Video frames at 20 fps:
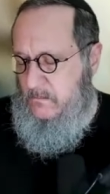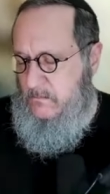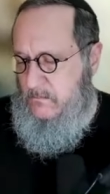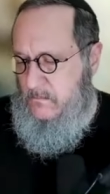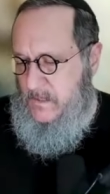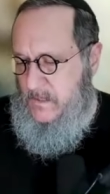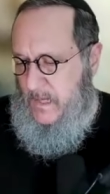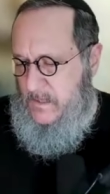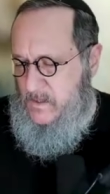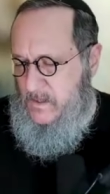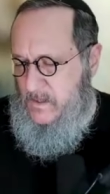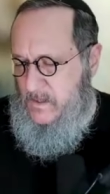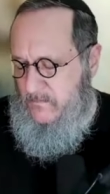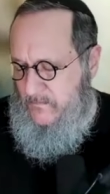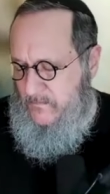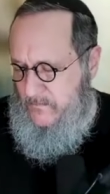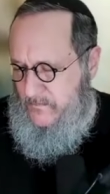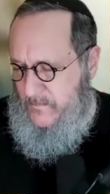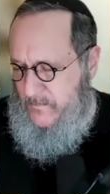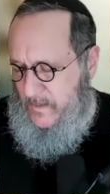It's actually
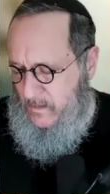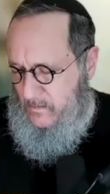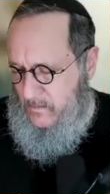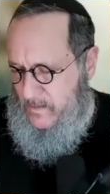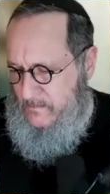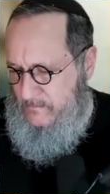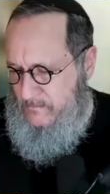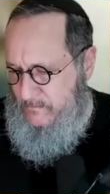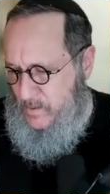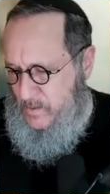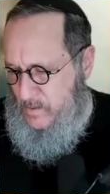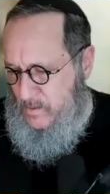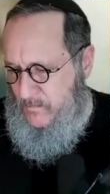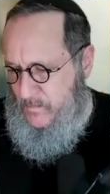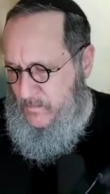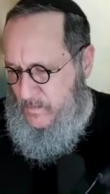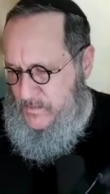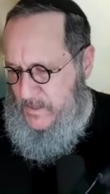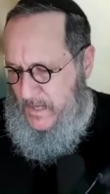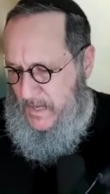a very
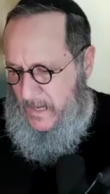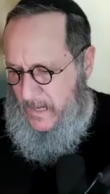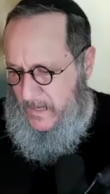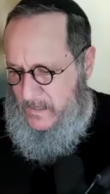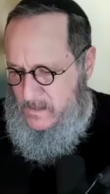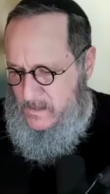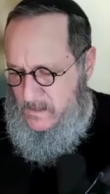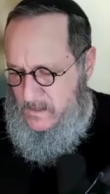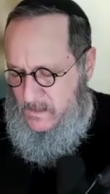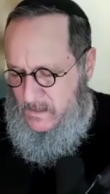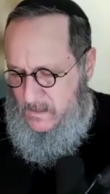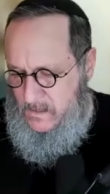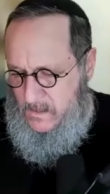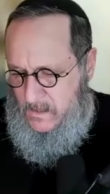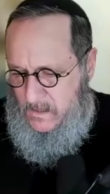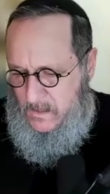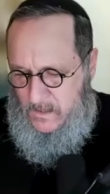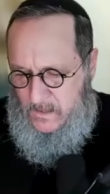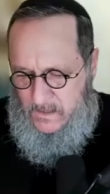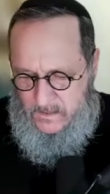beautiful text.
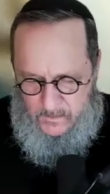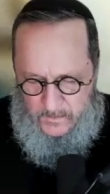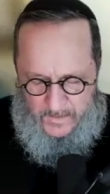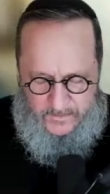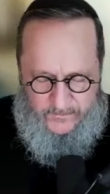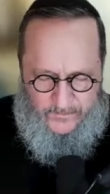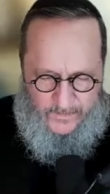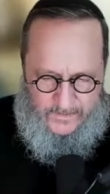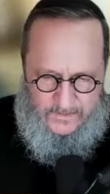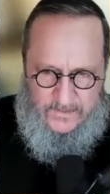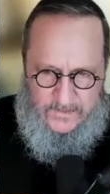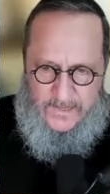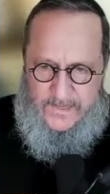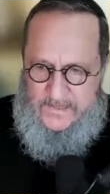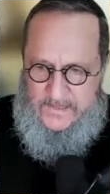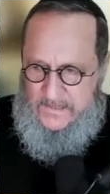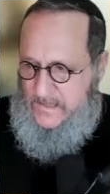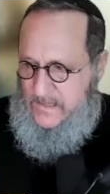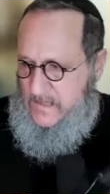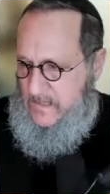As a matter of fact,
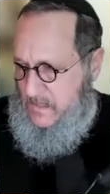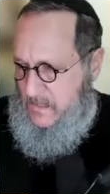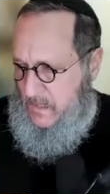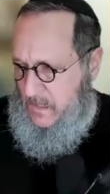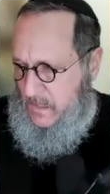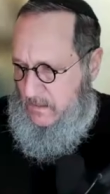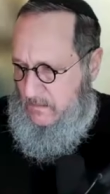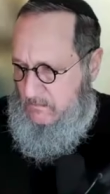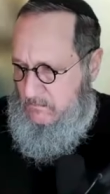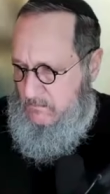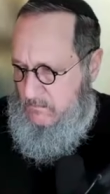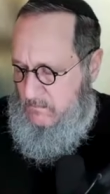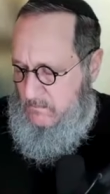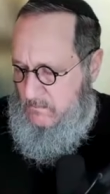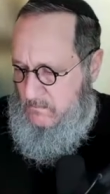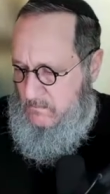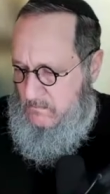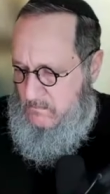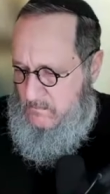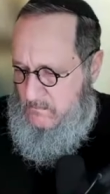lately um,
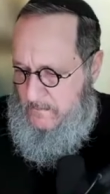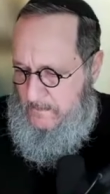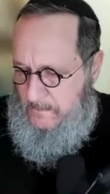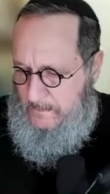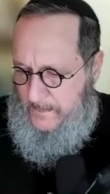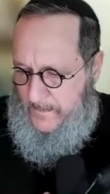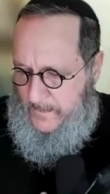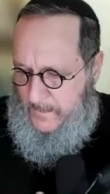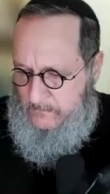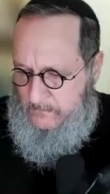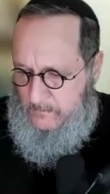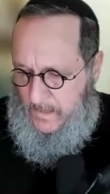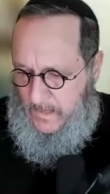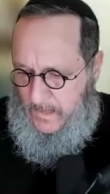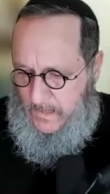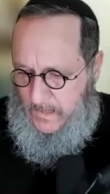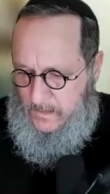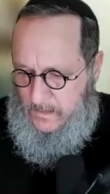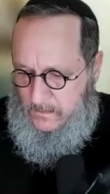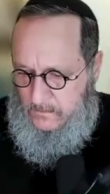in
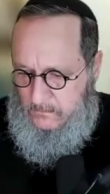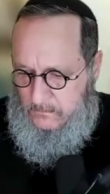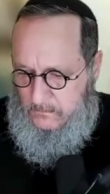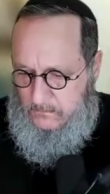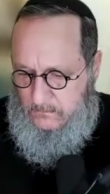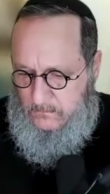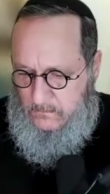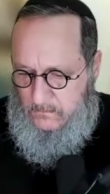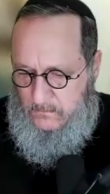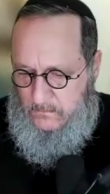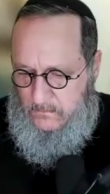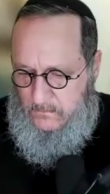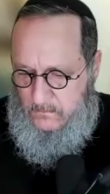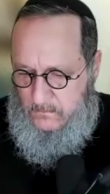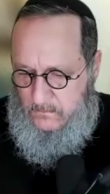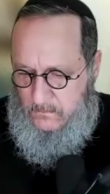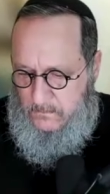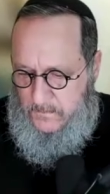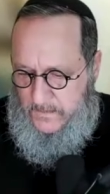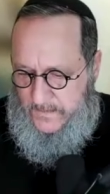my
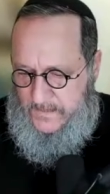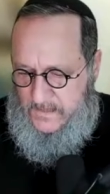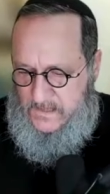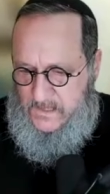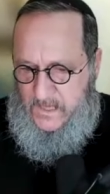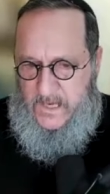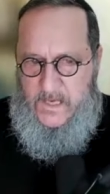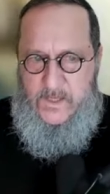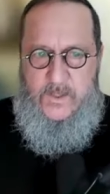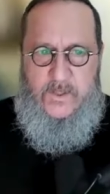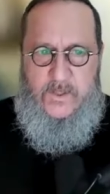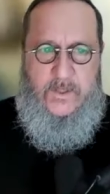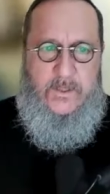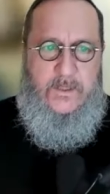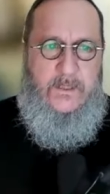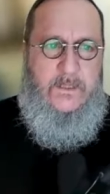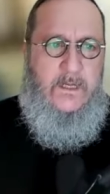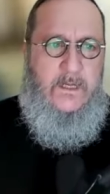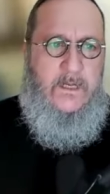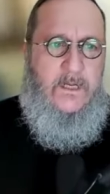
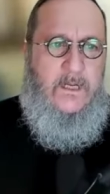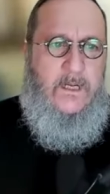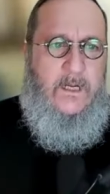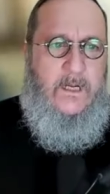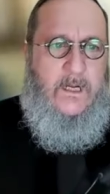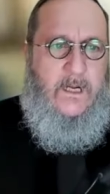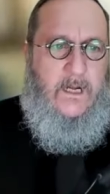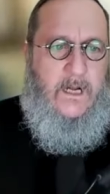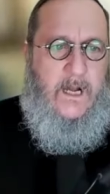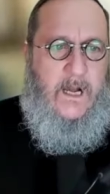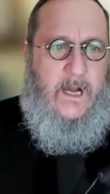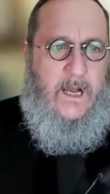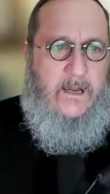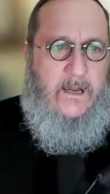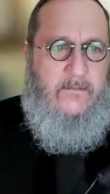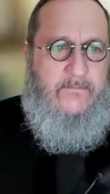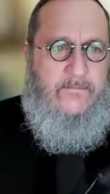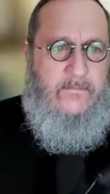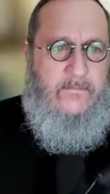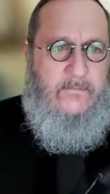meditation,
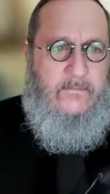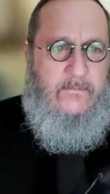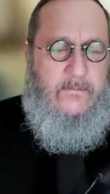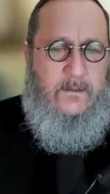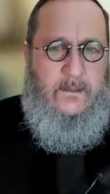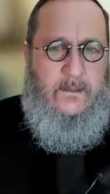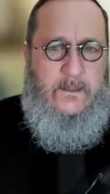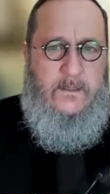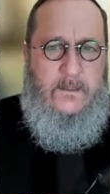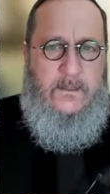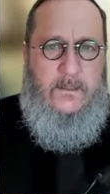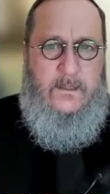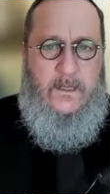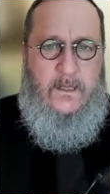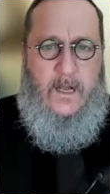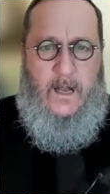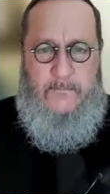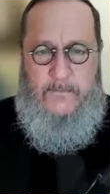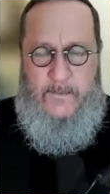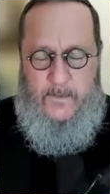I've
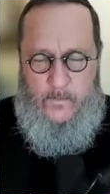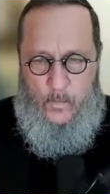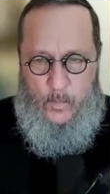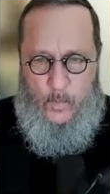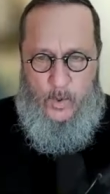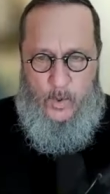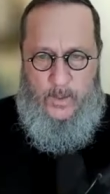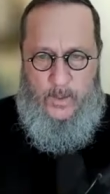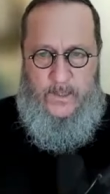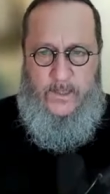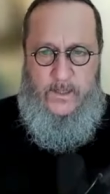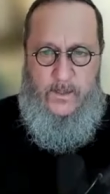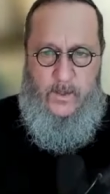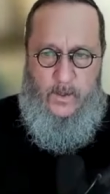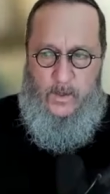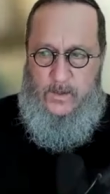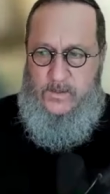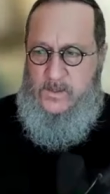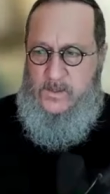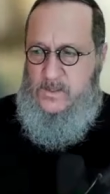I've been working
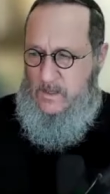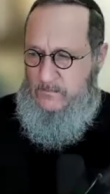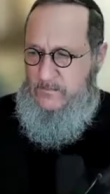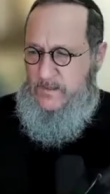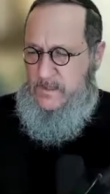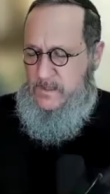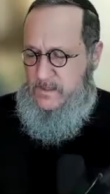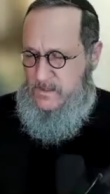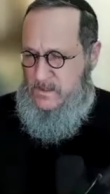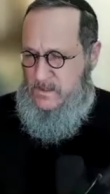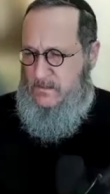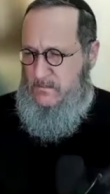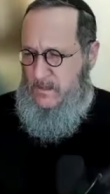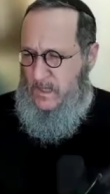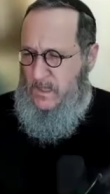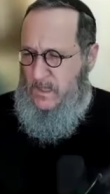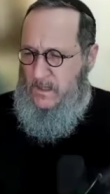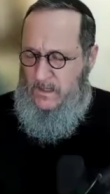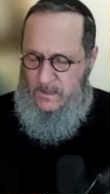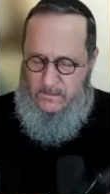on something that's a,
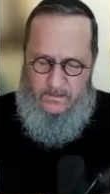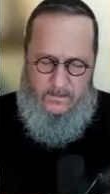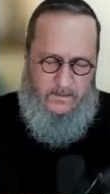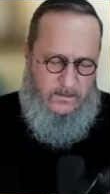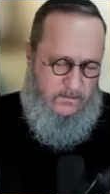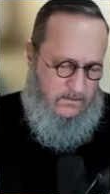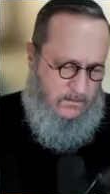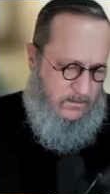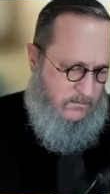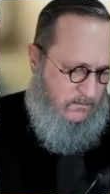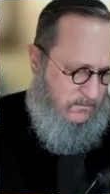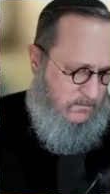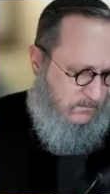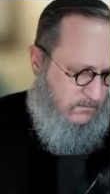uh, uh, uh,